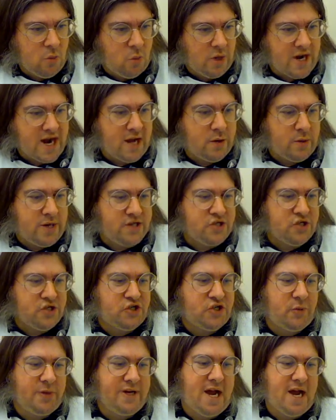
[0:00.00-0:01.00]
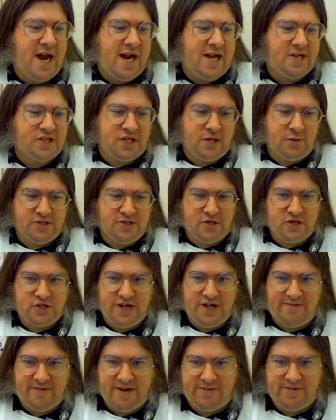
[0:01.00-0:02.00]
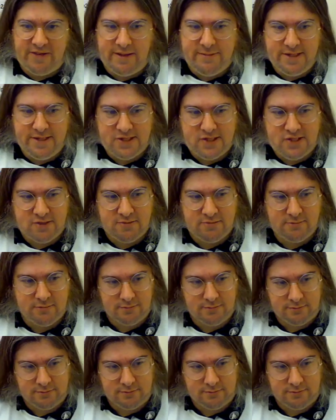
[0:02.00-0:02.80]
What kind of questions should we not ask you? Is there stuff off limits?